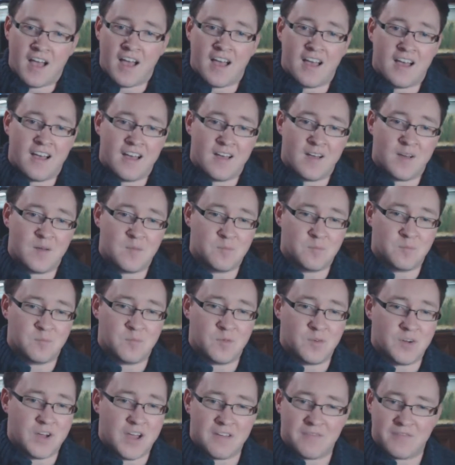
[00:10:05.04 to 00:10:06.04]

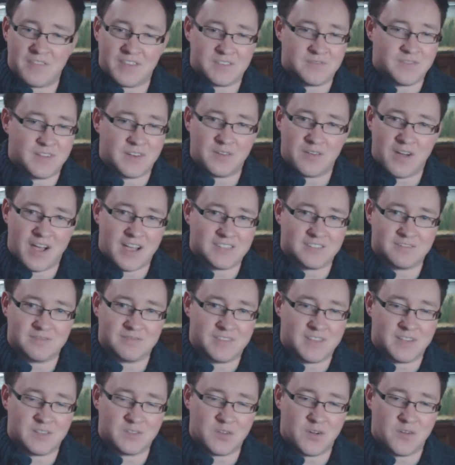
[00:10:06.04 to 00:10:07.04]
if this video
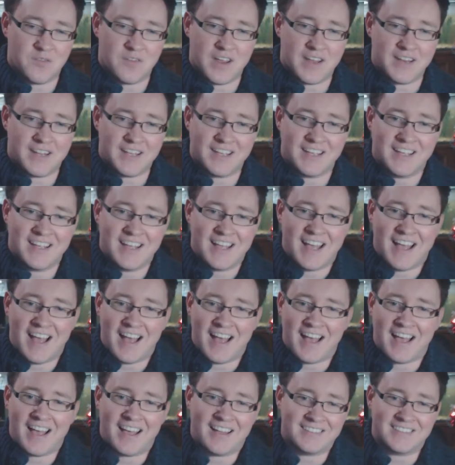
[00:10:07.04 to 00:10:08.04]
hasn't failed already,
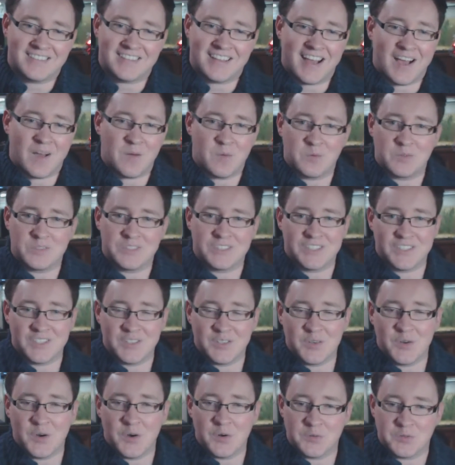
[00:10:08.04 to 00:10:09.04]
and I will
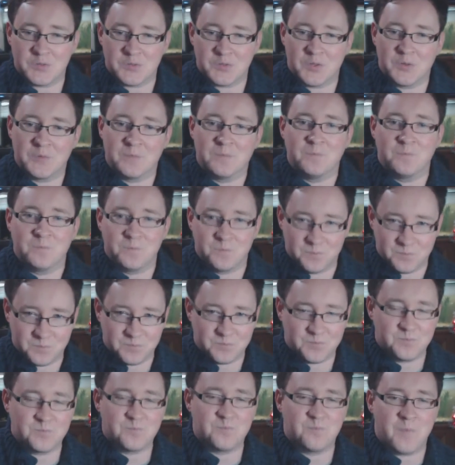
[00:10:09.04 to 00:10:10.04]
see you all soon.
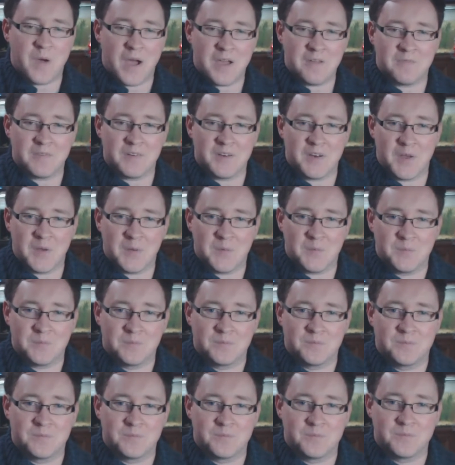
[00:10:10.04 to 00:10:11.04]
Bye for now.
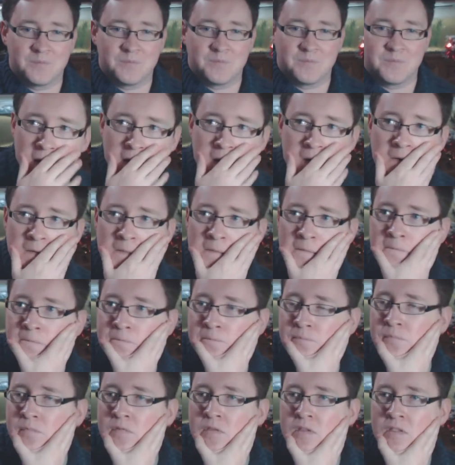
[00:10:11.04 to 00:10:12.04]

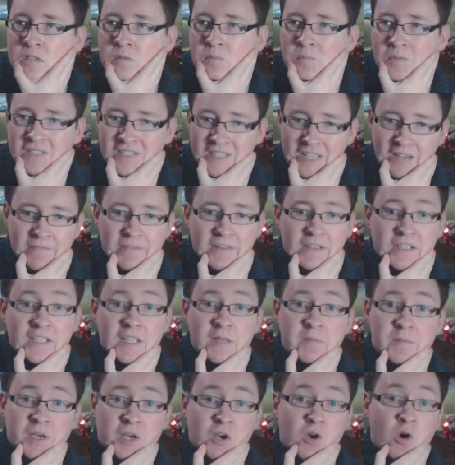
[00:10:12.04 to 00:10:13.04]

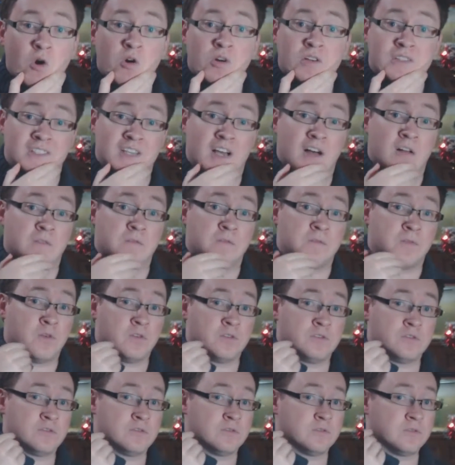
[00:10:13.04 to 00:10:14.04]
Specifically because
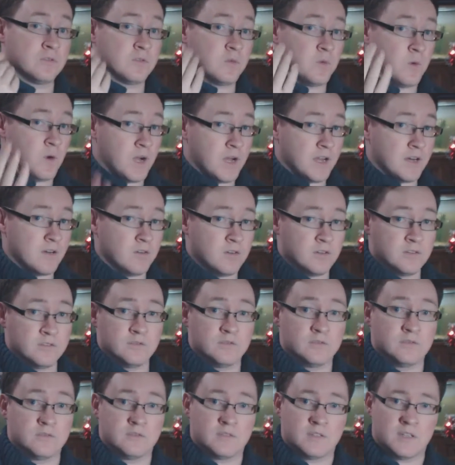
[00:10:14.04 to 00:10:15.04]
Alfonso
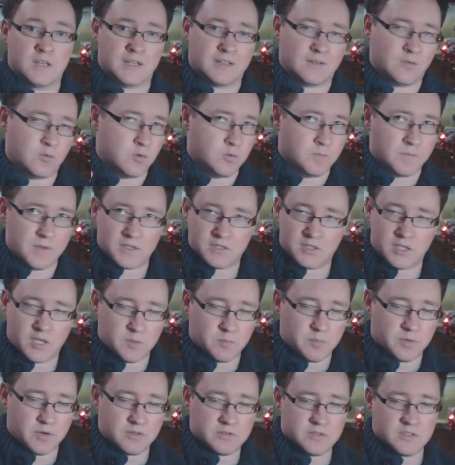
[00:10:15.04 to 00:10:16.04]
Cuarón, I hope that's
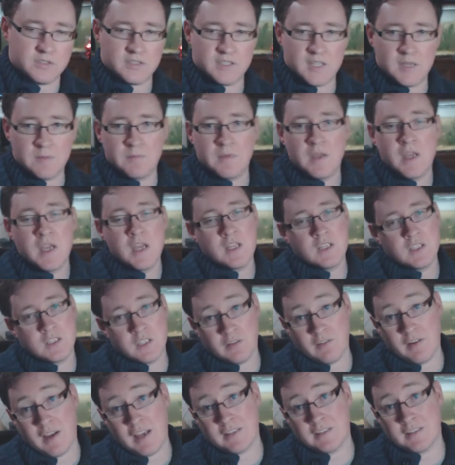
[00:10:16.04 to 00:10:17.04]
how you pronounce his name,
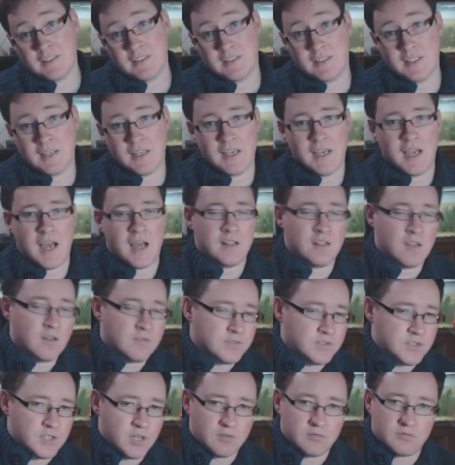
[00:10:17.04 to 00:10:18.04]
directed it. I
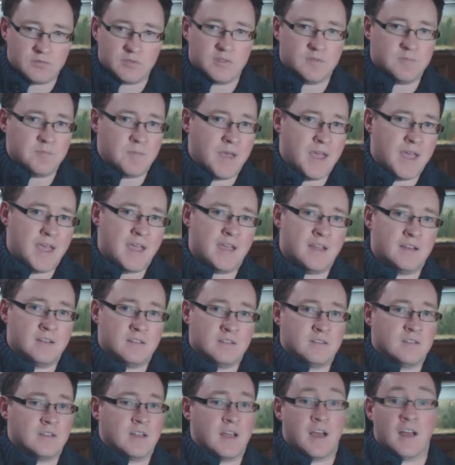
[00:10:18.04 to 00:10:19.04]
love Children of
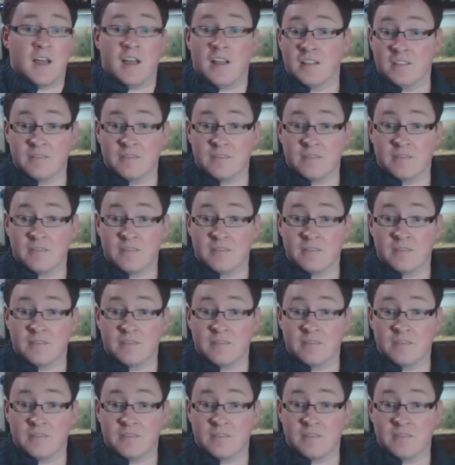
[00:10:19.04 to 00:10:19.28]
Men.